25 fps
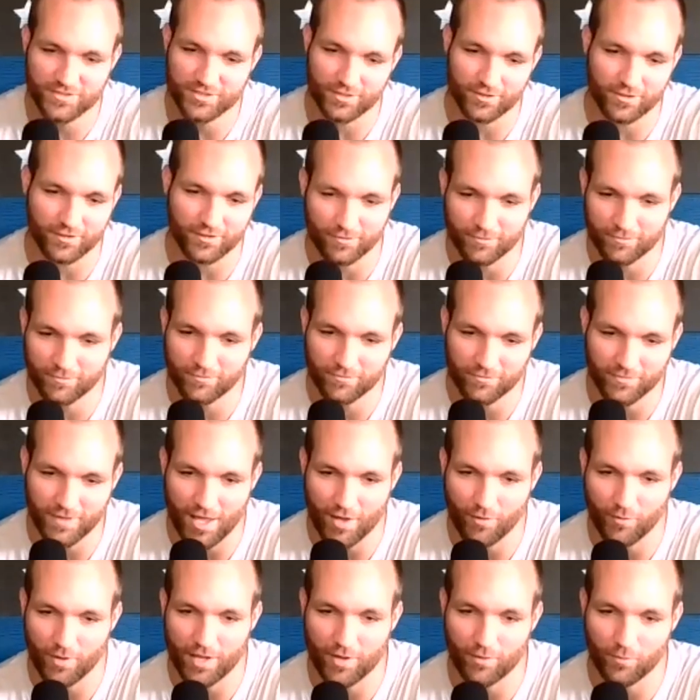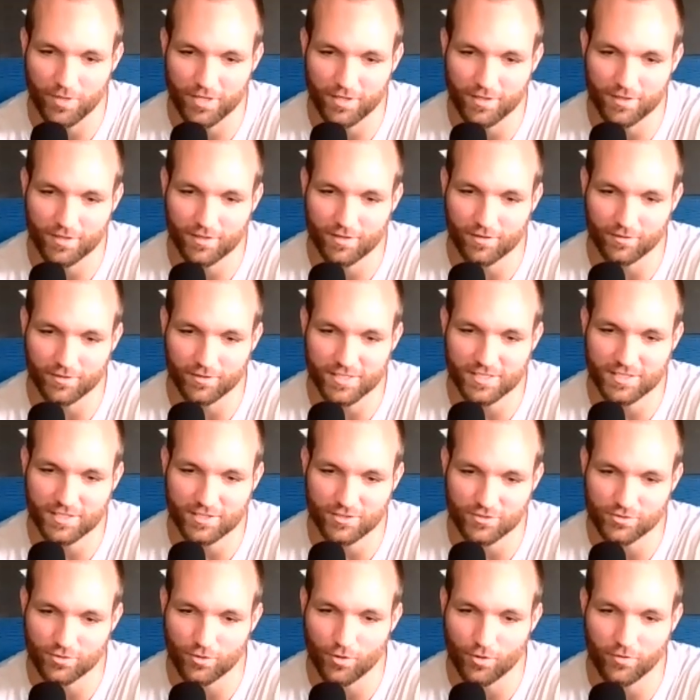So that way we at least
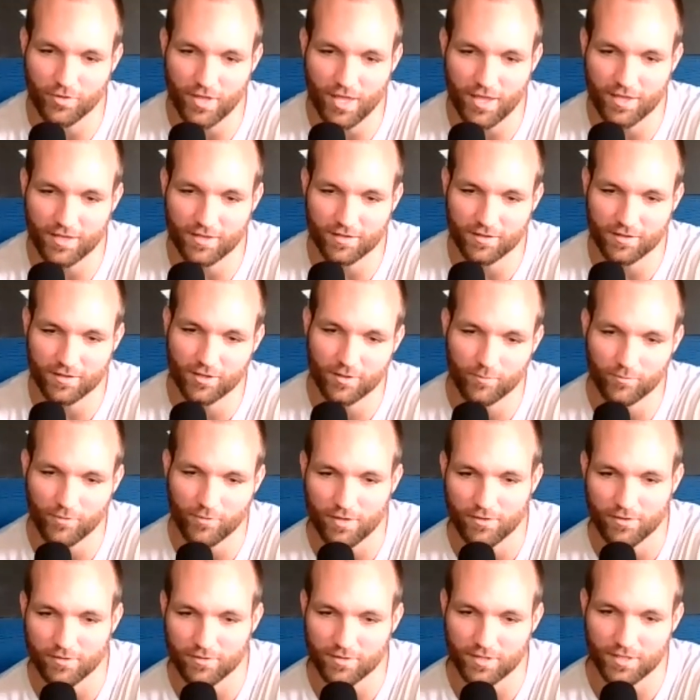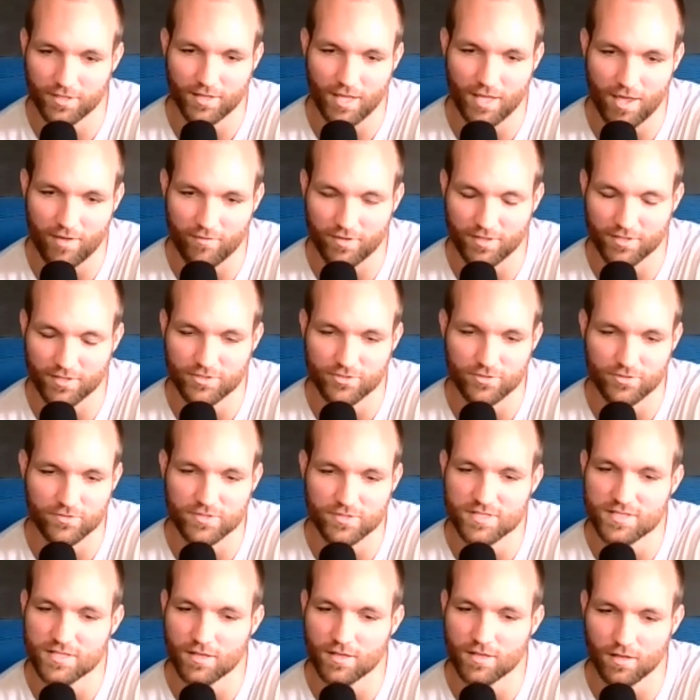control that income rather than having to,
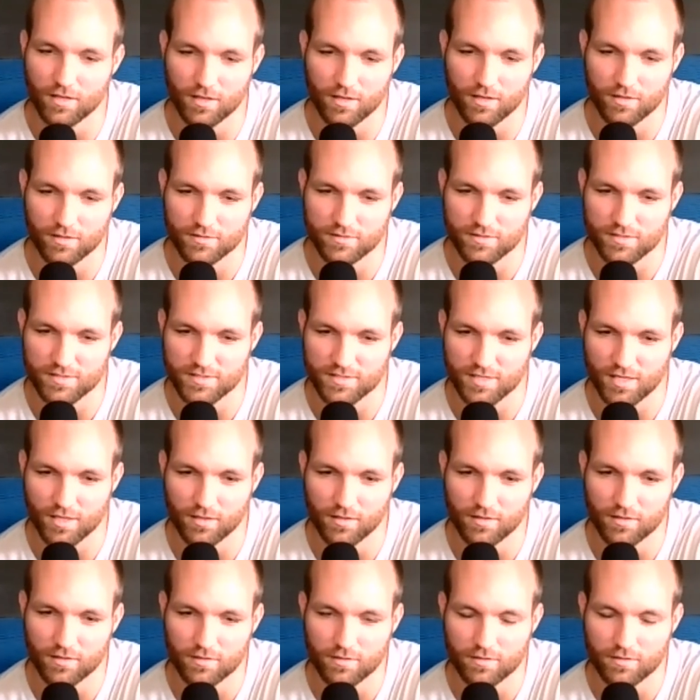uh, to sell.